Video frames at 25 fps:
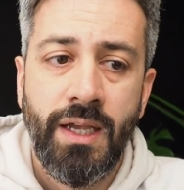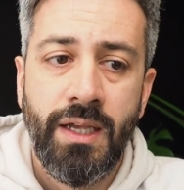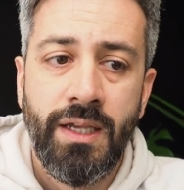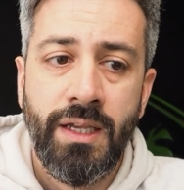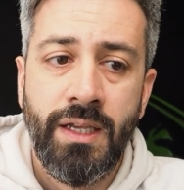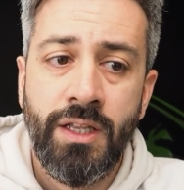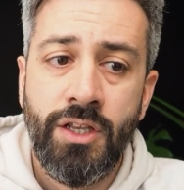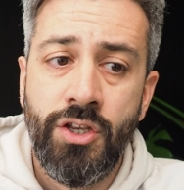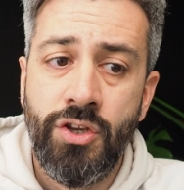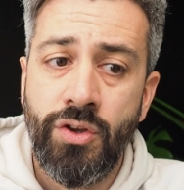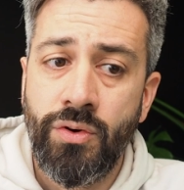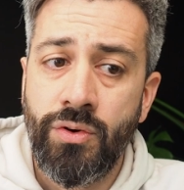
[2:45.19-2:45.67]

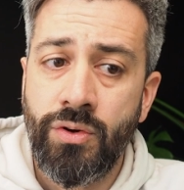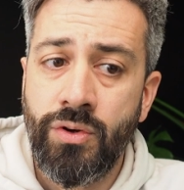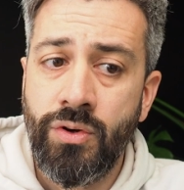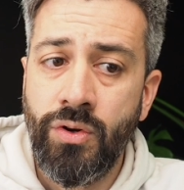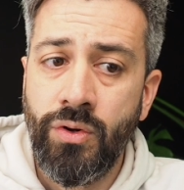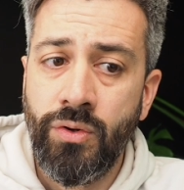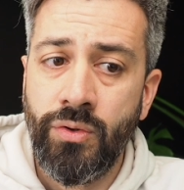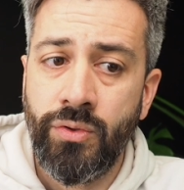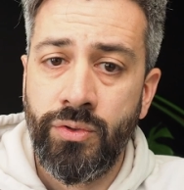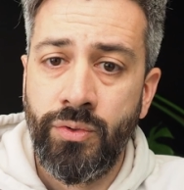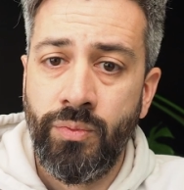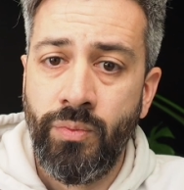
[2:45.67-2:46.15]
in your
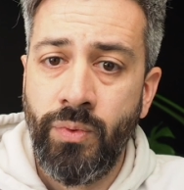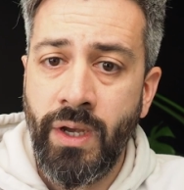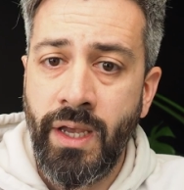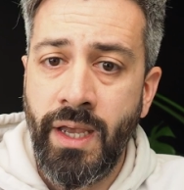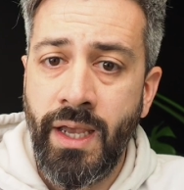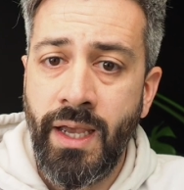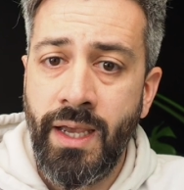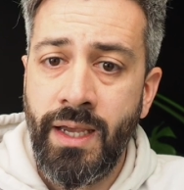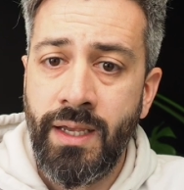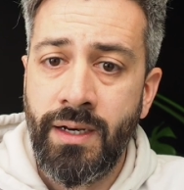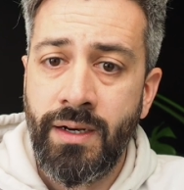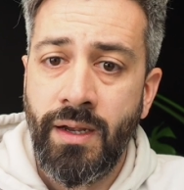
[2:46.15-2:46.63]
code
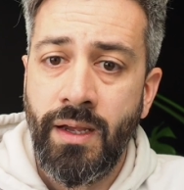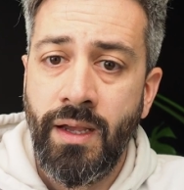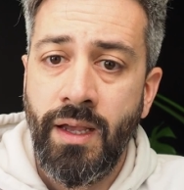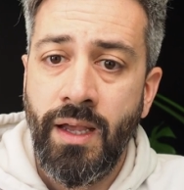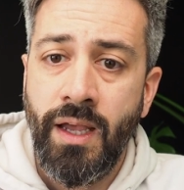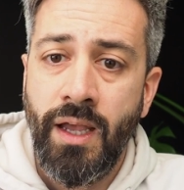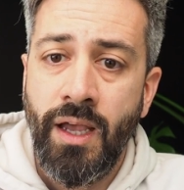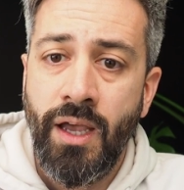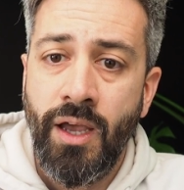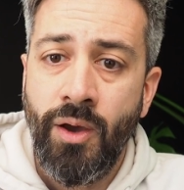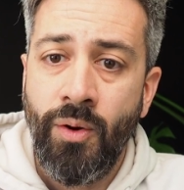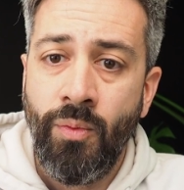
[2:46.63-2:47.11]
where
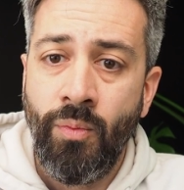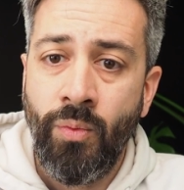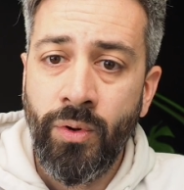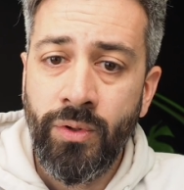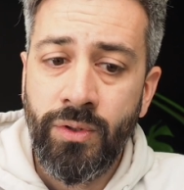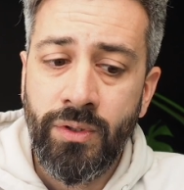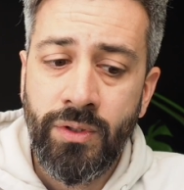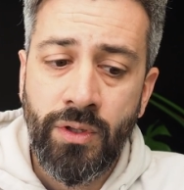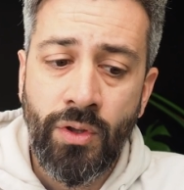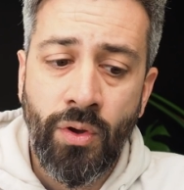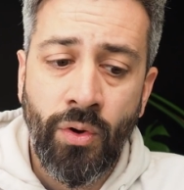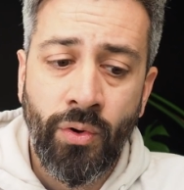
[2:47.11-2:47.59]

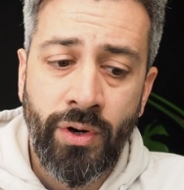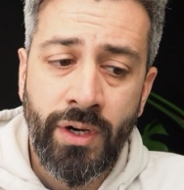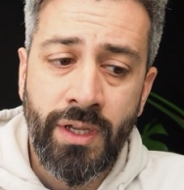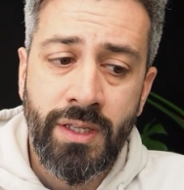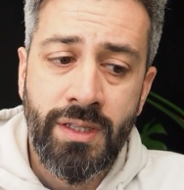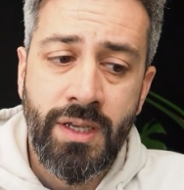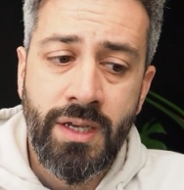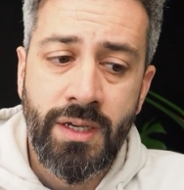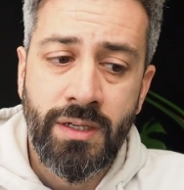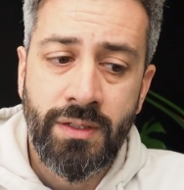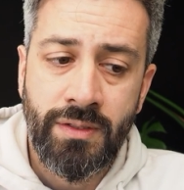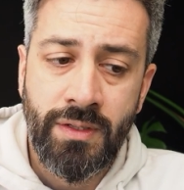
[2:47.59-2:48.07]
what
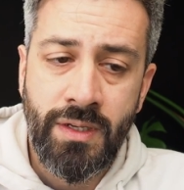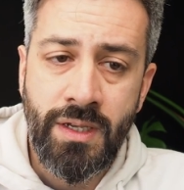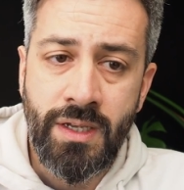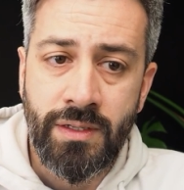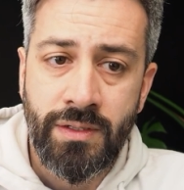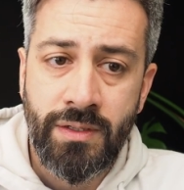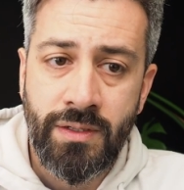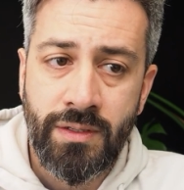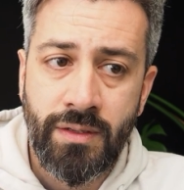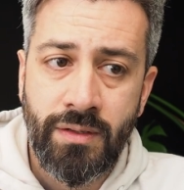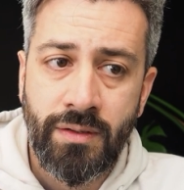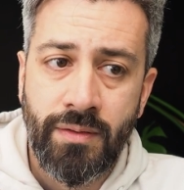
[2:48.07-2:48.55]
already
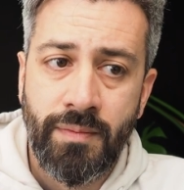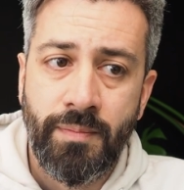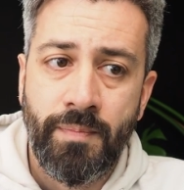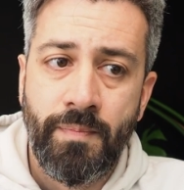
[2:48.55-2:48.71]
exists